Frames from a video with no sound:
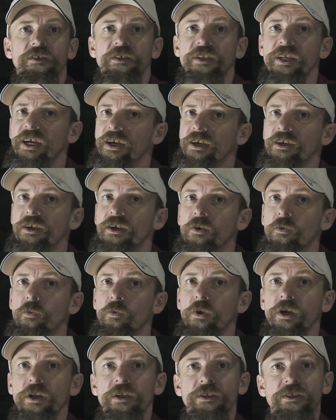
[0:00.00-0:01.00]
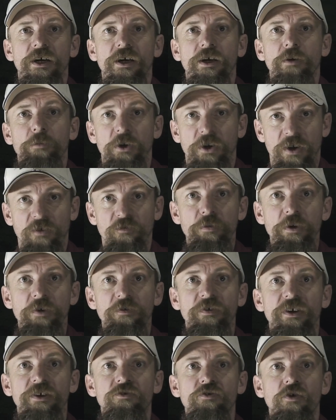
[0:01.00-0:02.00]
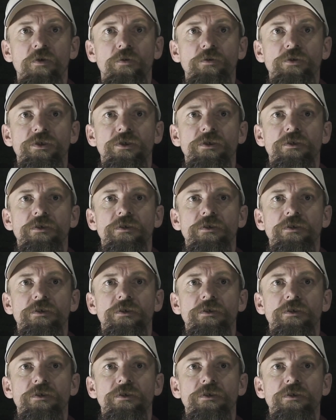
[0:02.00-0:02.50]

Today, we're going to talk about FPV drones.